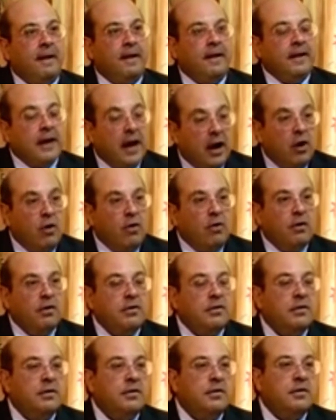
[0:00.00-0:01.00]
Now,
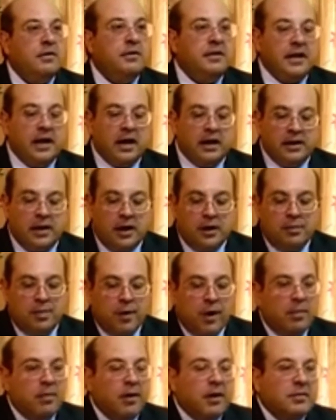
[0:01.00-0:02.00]
the other
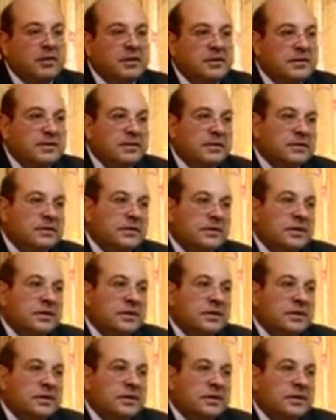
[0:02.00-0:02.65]
problem is,